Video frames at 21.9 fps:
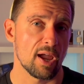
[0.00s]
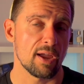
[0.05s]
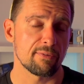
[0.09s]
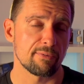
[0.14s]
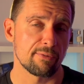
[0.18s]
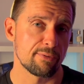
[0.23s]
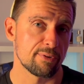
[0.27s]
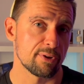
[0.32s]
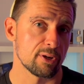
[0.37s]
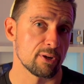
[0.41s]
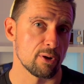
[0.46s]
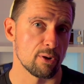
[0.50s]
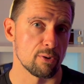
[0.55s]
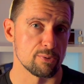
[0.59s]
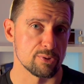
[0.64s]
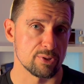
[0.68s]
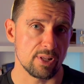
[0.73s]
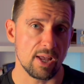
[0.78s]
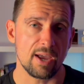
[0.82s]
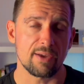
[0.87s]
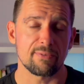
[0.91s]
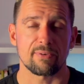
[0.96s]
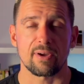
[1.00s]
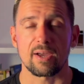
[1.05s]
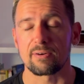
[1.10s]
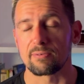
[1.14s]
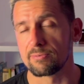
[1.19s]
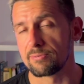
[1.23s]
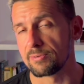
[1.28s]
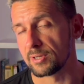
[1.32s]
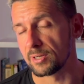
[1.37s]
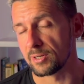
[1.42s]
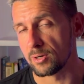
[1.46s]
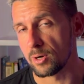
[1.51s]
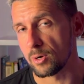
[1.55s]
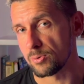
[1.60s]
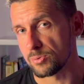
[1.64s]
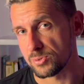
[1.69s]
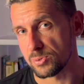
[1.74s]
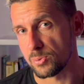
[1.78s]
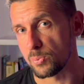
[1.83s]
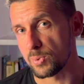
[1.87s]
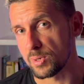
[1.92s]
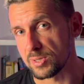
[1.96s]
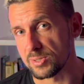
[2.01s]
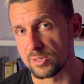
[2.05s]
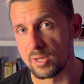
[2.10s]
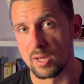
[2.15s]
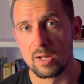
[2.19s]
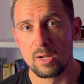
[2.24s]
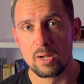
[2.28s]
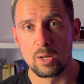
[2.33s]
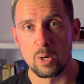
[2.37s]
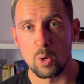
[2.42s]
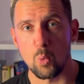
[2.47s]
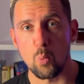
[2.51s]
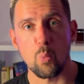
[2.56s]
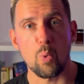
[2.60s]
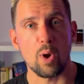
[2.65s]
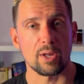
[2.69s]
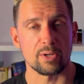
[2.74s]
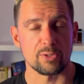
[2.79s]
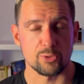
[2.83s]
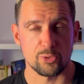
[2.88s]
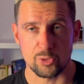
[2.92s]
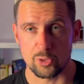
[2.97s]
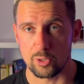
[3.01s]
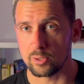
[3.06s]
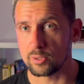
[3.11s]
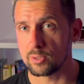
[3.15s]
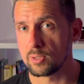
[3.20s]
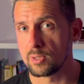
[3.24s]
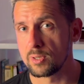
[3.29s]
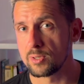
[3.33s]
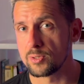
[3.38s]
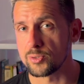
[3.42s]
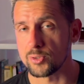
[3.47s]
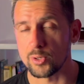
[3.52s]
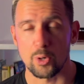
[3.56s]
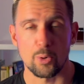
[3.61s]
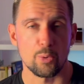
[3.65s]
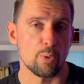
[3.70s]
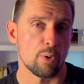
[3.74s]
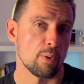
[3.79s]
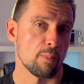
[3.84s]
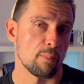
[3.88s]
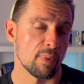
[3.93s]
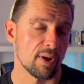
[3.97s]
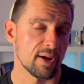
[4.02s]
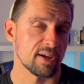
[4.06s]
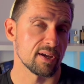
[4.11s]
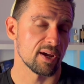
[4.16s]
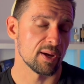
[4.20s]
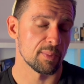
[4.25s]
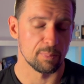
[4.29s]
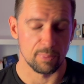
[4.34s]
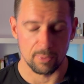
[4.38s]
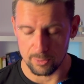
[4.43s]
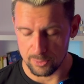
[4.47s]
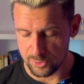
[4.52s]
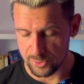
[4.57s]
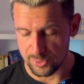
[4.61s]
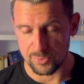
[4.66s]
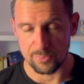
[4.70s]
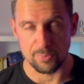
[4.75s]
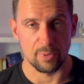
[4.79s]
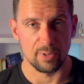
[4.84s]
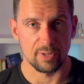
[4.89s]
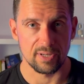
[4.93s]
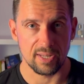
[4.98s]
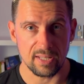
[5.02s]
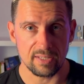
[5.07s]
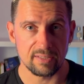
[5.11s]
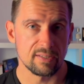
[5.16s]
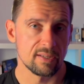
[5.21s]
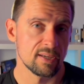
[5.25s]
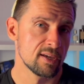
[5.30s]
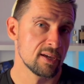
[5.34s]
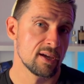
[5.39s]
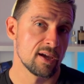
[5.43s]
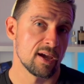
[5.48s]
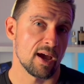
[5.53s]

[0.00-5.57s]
Everything goes live, everything goes with one shot, so my apologies for that.